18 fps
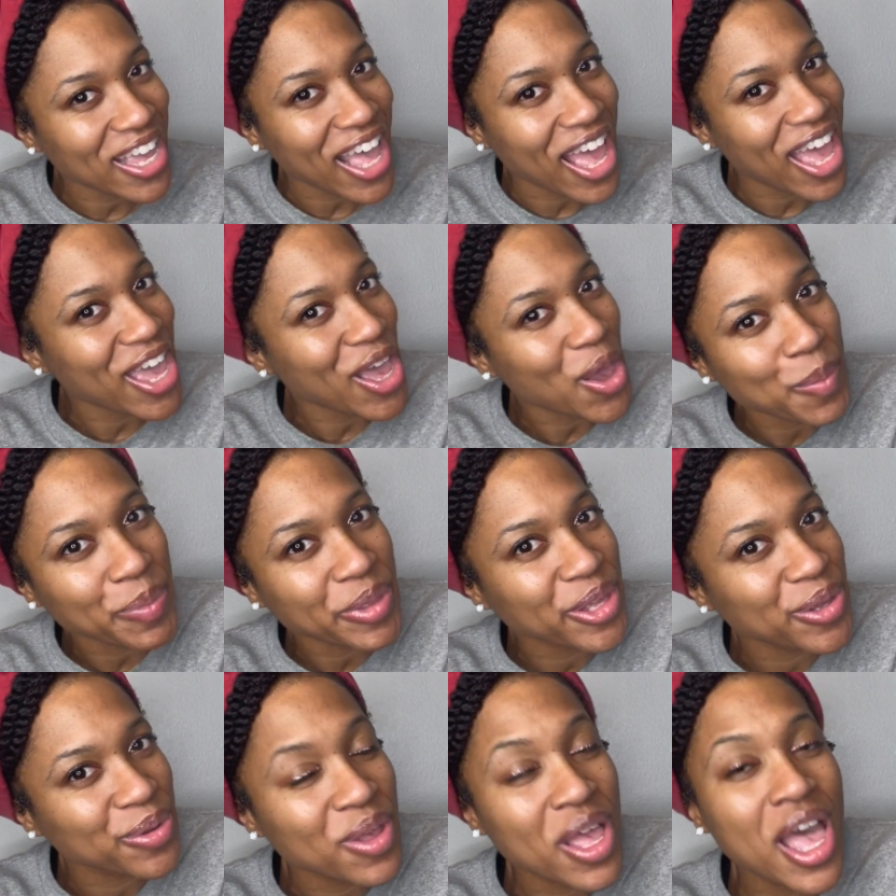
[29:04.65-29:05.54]
I hope
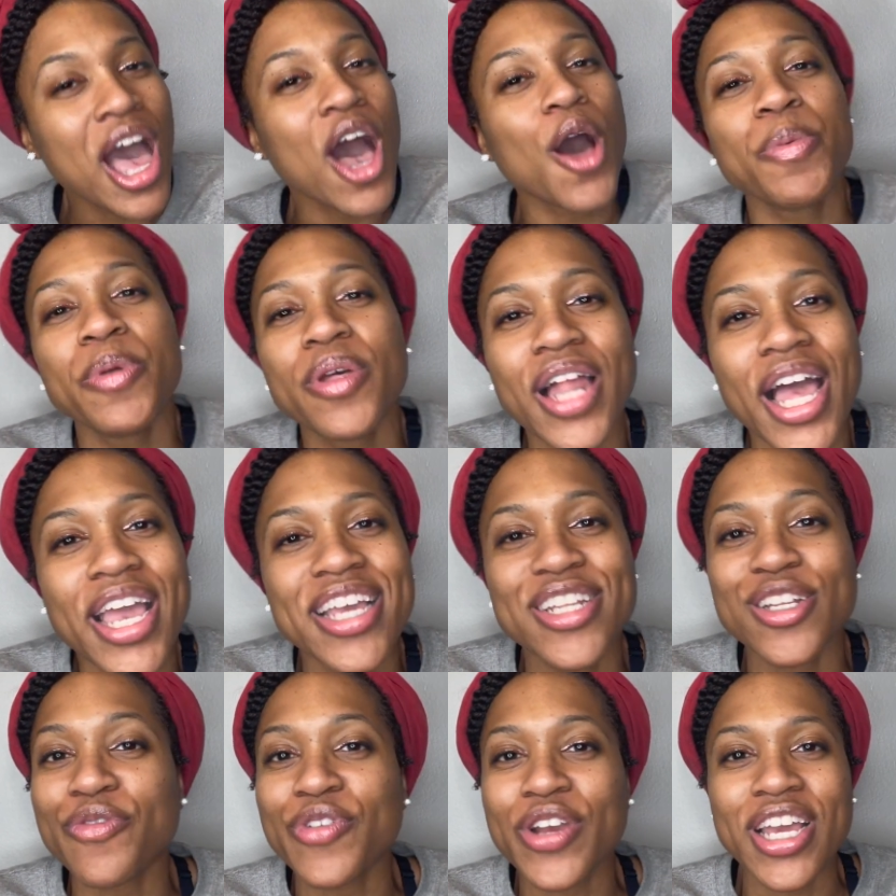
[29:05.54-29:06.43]
you hope you like it.
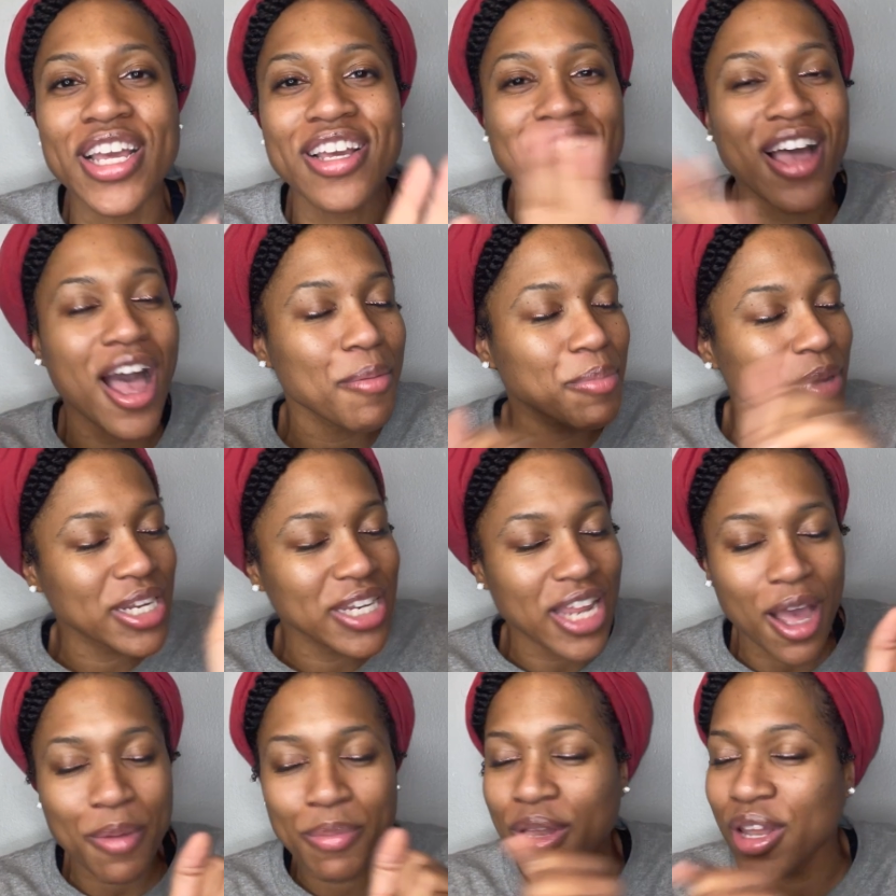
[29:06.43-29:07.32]
Don't forget, comment
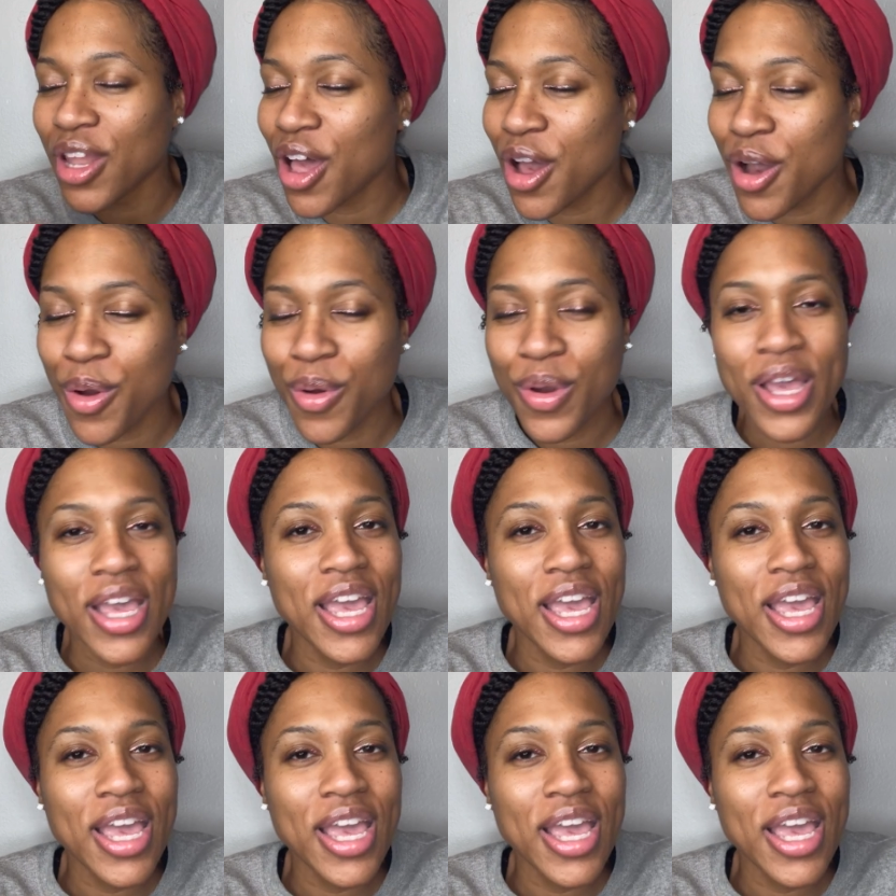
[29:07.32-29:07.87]
down below